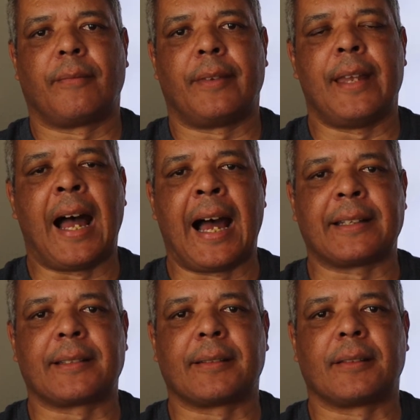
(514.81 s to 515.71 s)

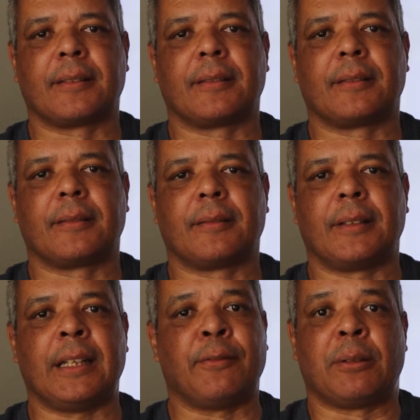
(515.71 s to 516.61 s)
not
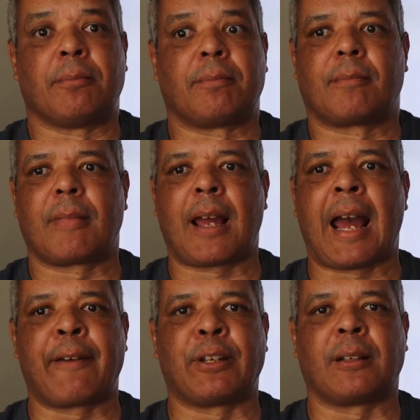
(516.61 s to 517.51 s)
even
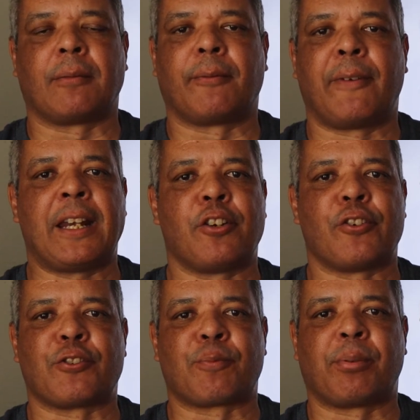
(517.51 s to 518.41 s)
having
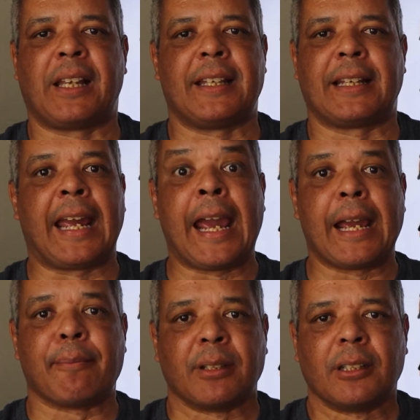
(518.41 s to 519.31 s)
vendors play the
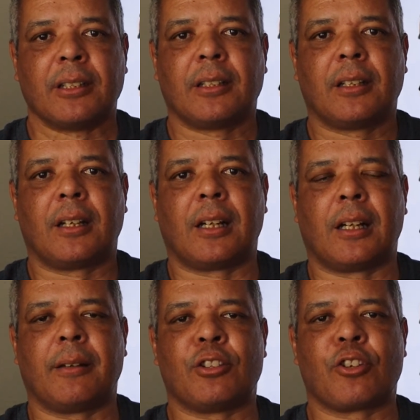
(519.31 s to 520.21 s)
game
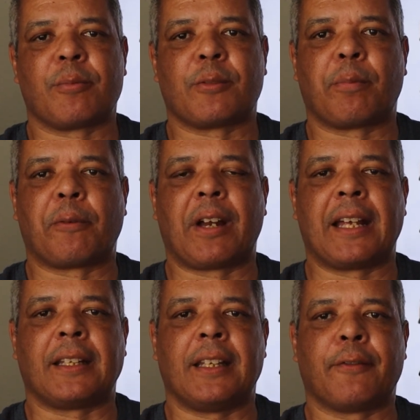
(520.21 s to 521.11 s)
in terms of
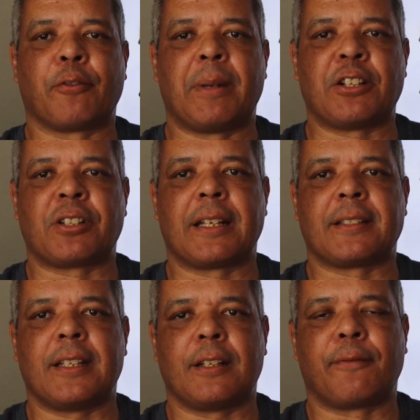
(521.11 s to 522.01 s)
providing the information
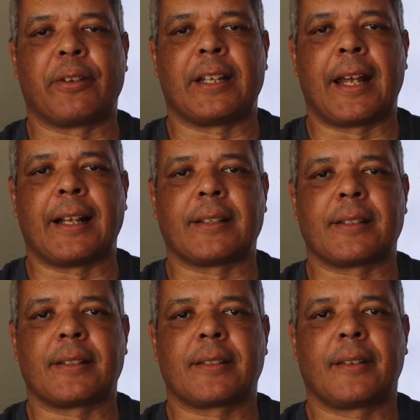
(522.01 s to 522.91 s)
that's needed for the
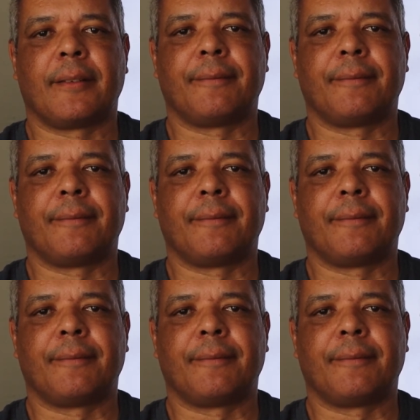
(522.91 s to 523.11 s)
analysis.